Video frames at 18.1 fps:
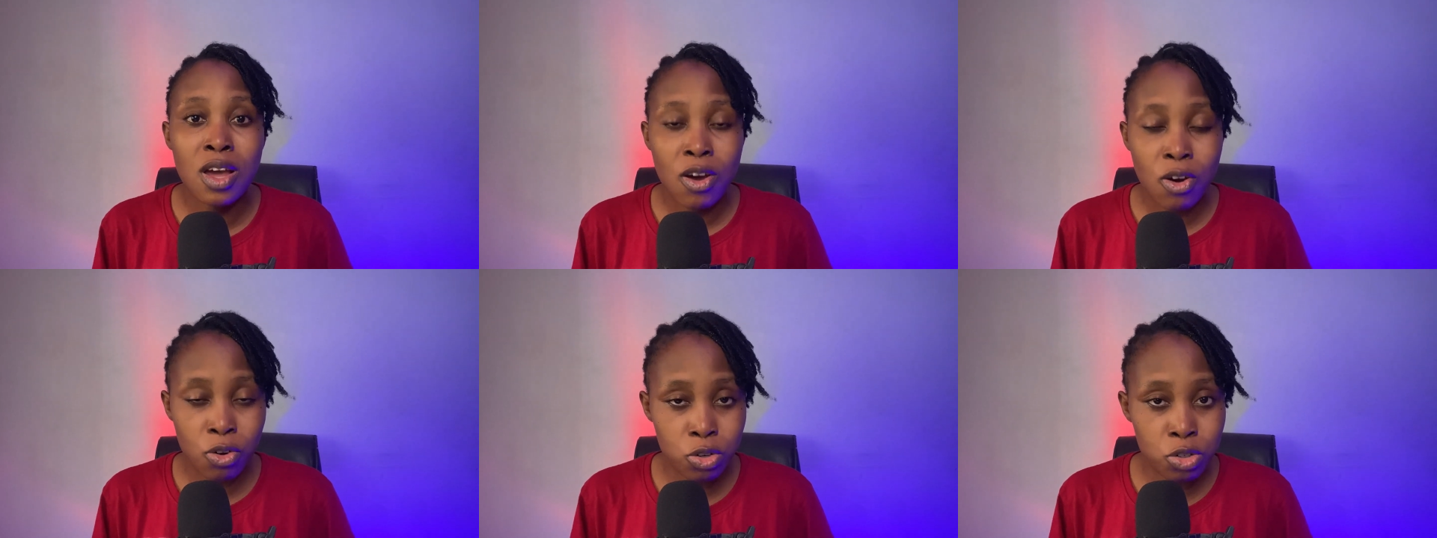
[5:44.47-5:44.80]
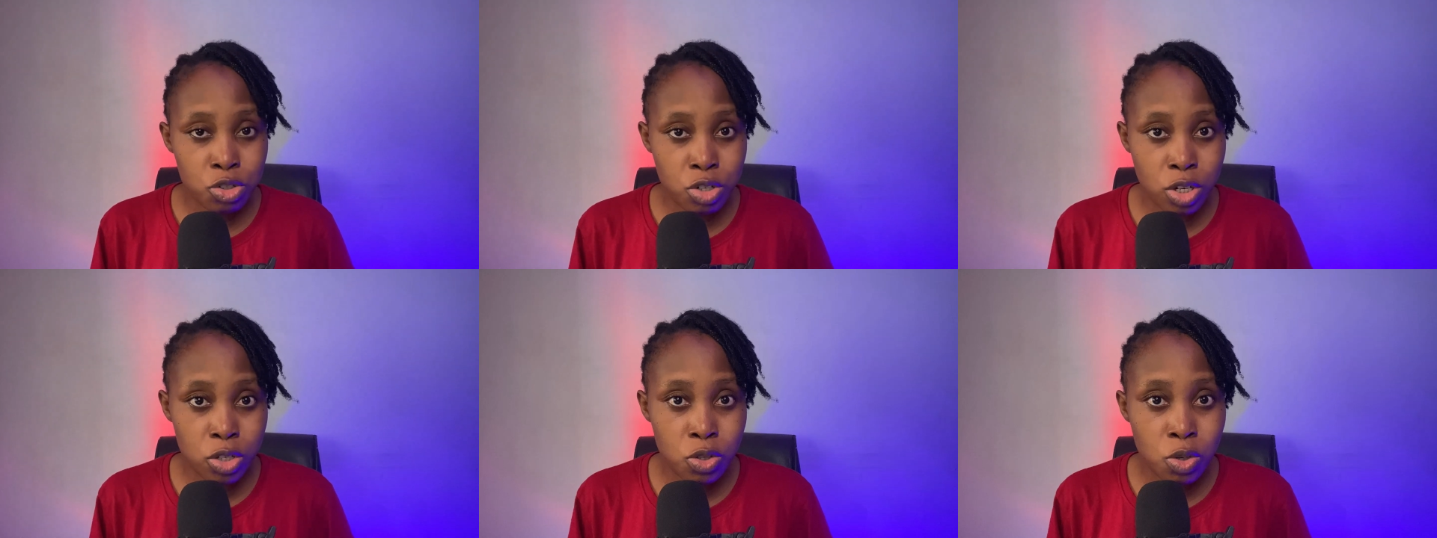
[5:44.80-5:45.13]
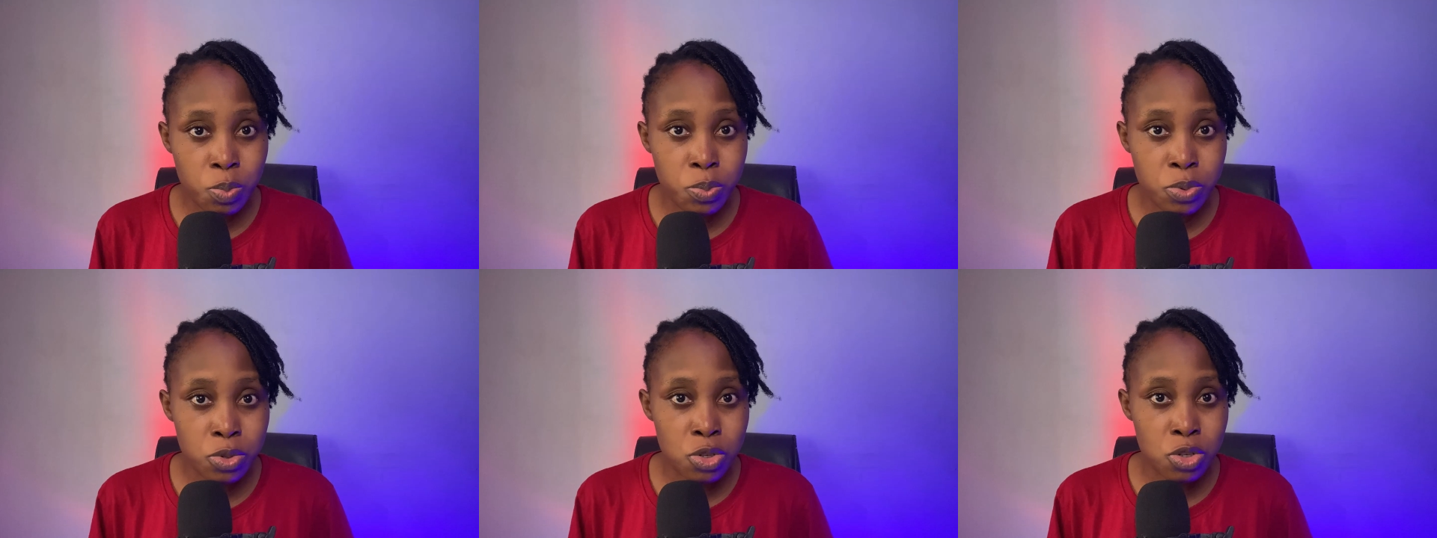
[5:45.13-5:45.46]
contractor
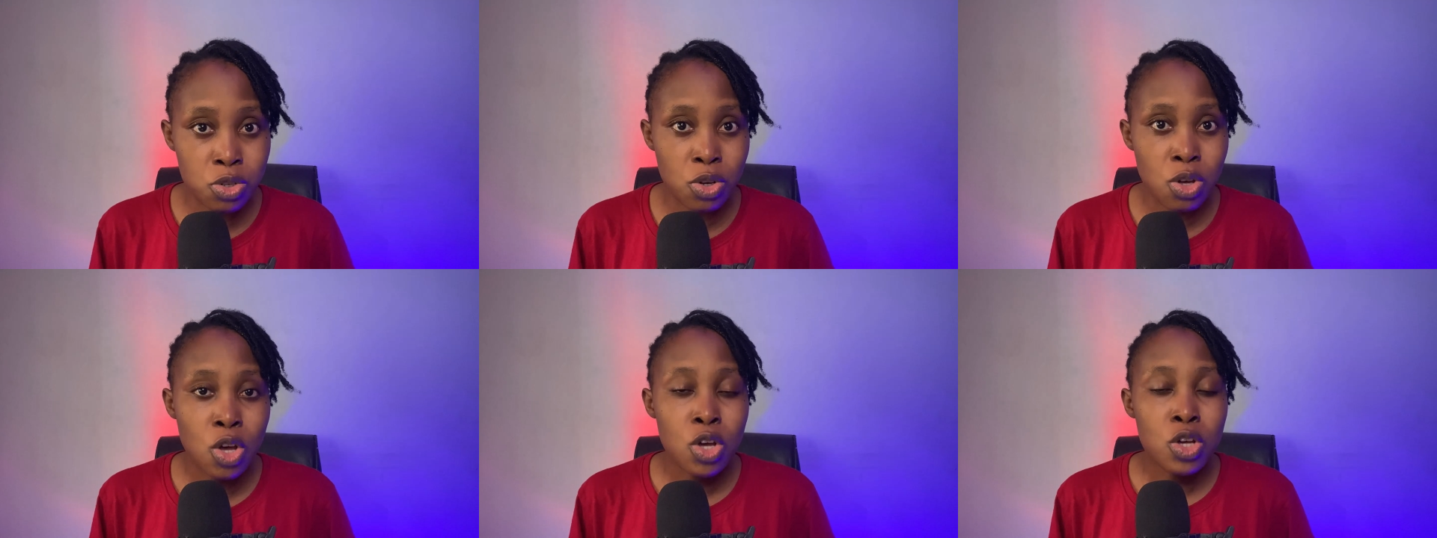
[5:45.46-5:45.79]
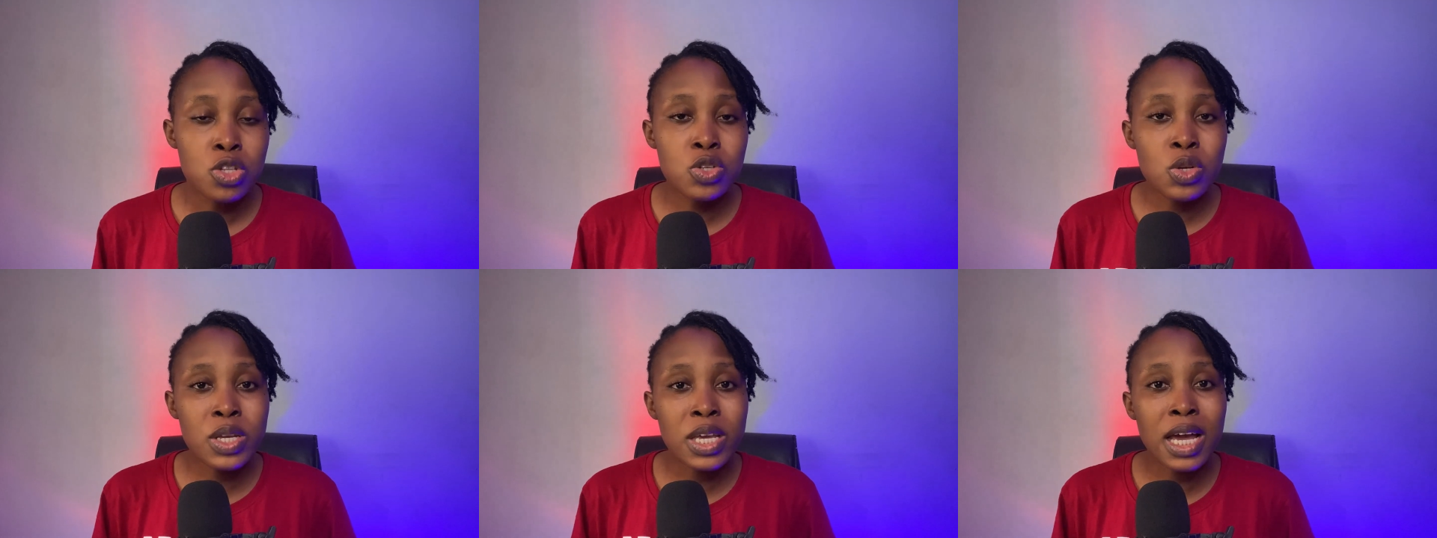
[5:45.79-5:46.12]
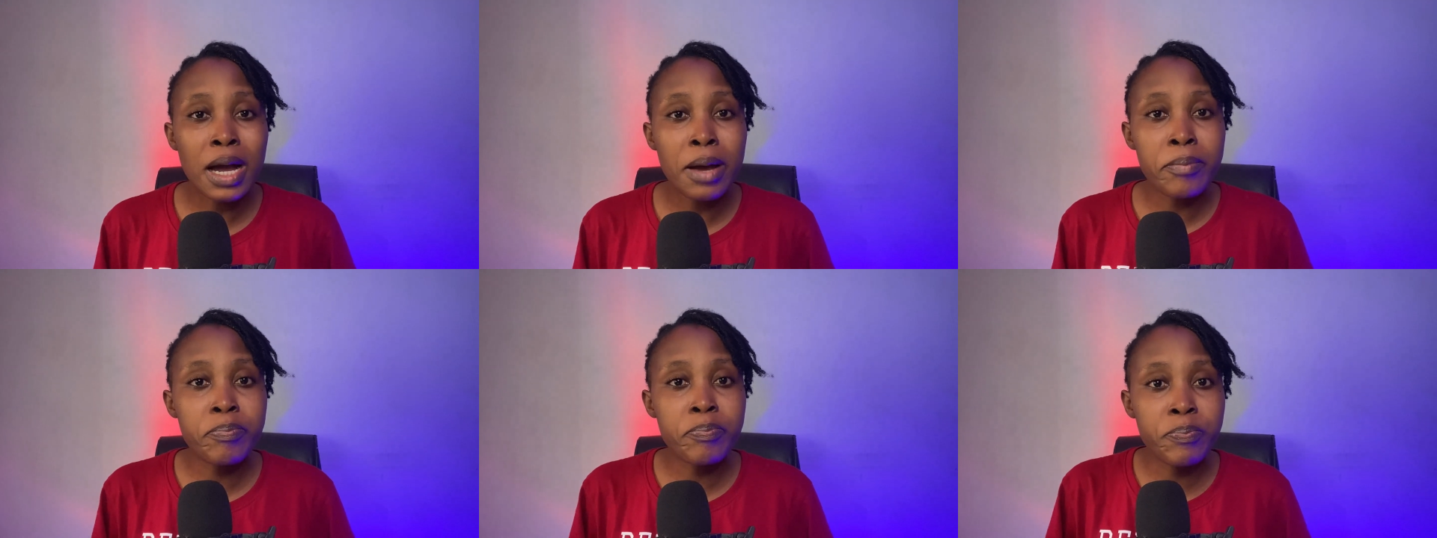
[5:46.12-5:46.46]
position. So you
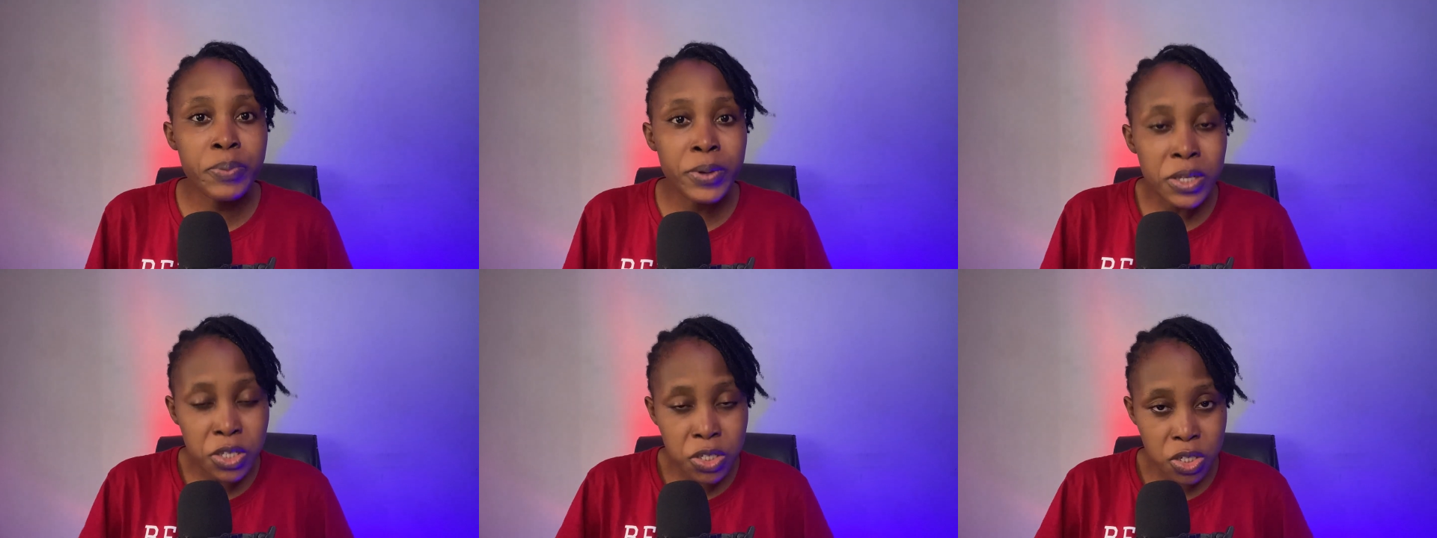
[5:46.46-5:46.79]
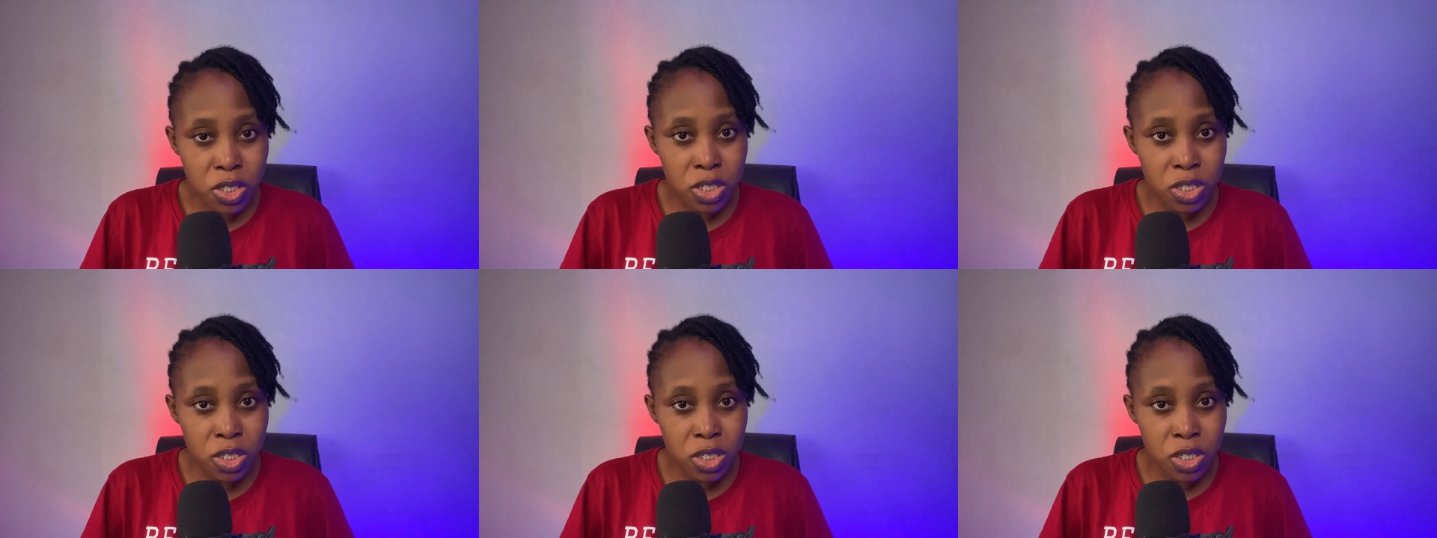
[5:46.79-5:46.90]
can pitch